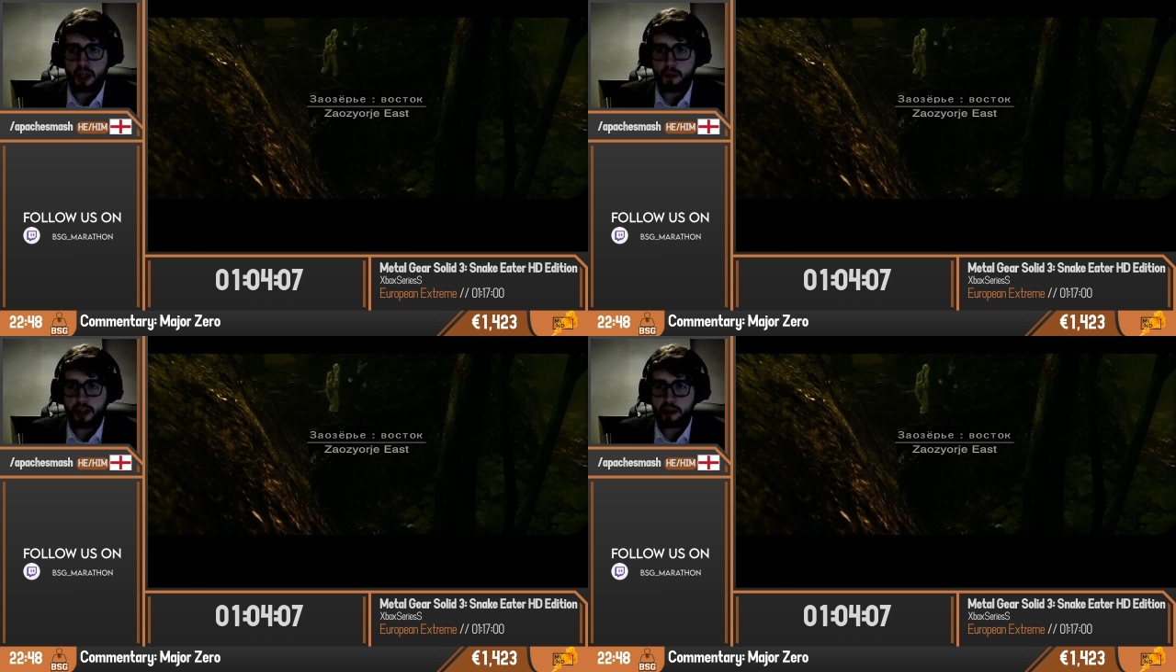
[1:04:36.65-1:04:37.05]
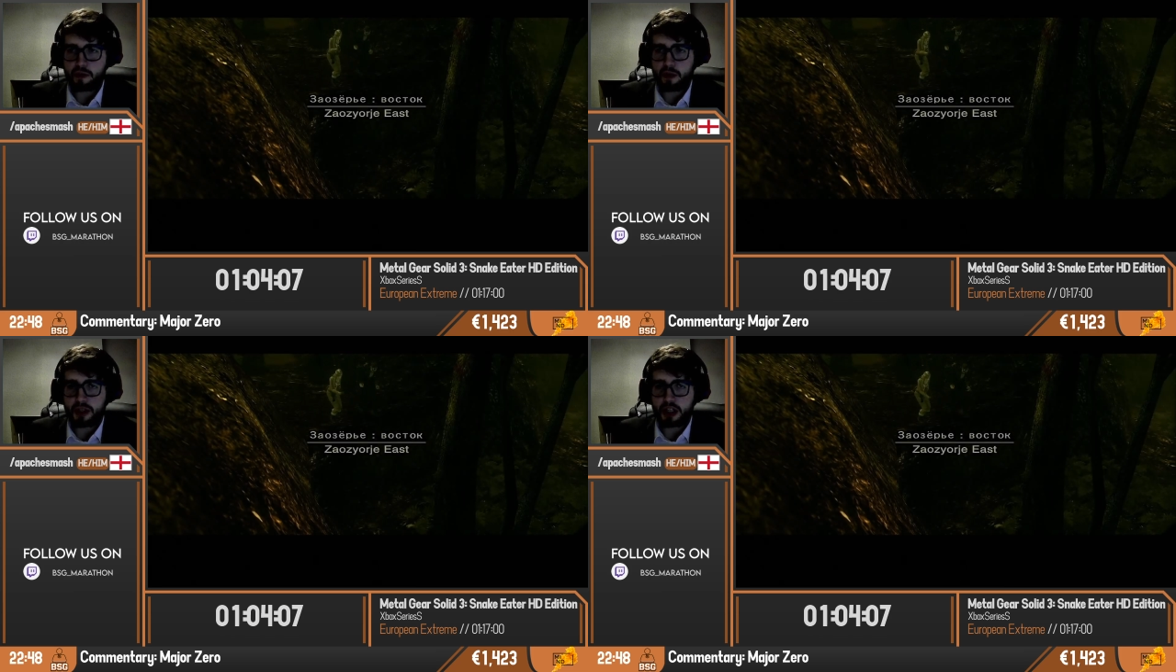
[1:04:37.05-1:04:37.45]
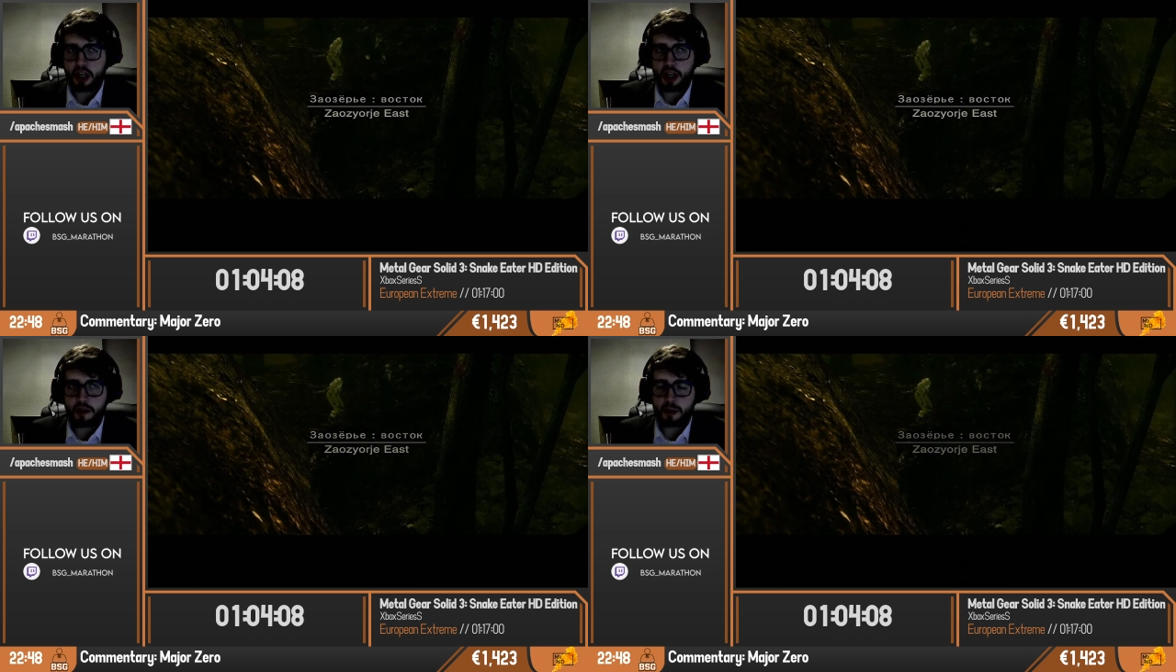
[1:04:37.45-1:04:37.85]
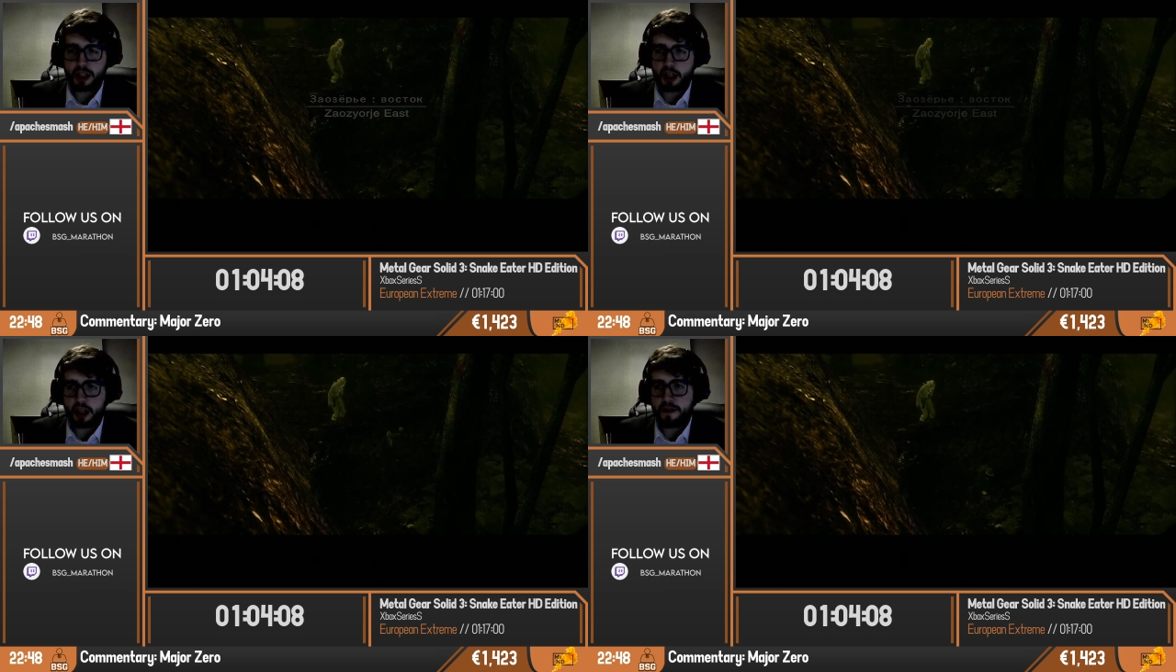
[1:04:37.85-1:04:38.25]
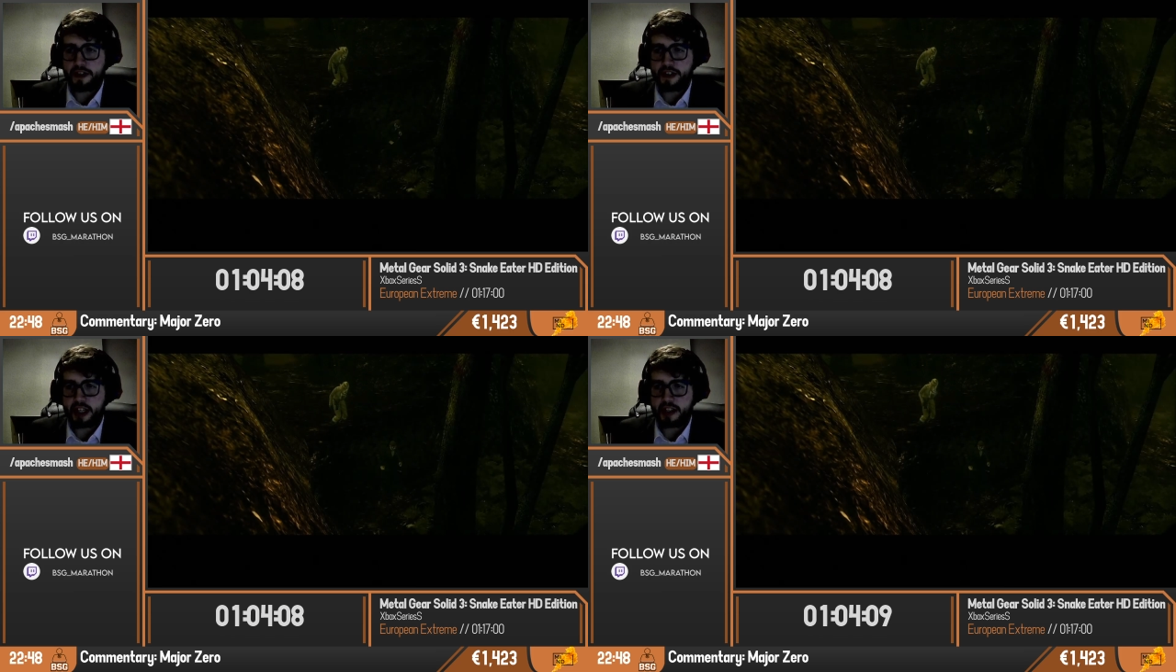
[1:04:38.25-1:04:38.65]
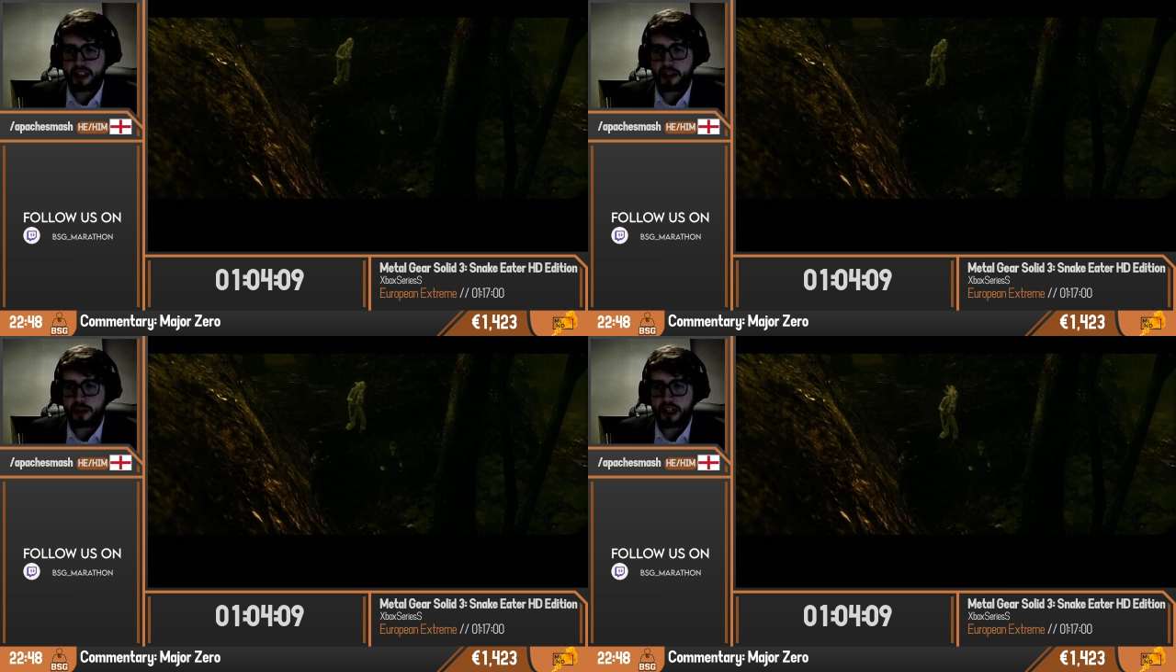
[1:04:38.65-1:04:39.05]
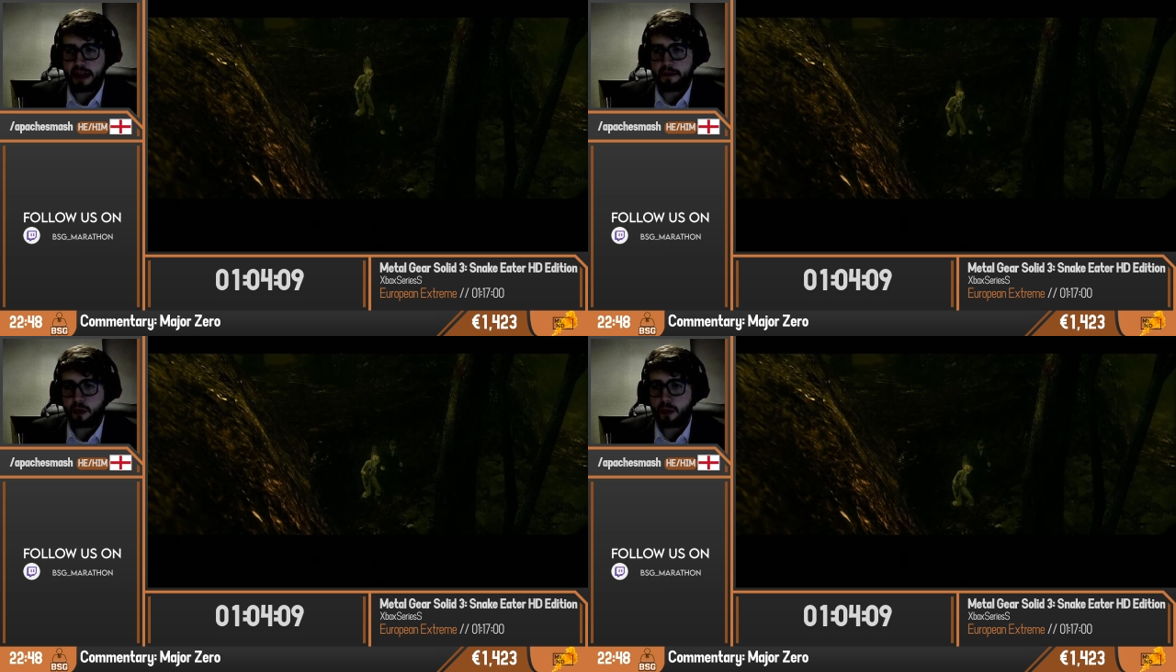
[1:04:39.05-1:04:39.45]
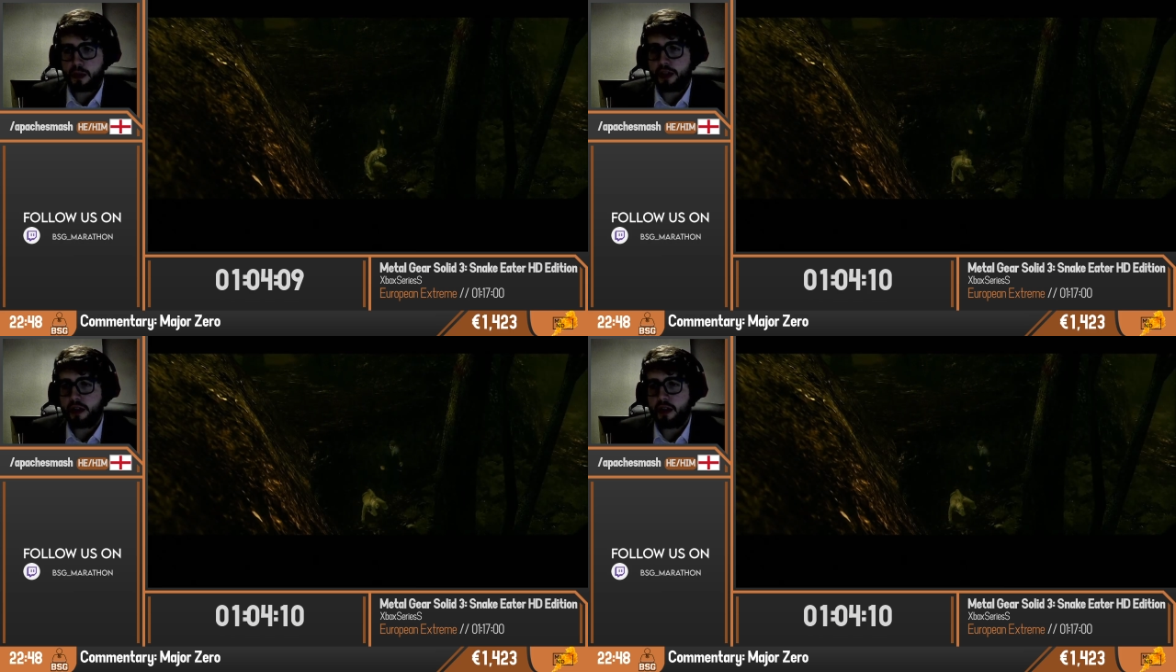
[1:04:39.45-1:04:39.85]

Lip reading: when this room starts, we can't even take a single step forward.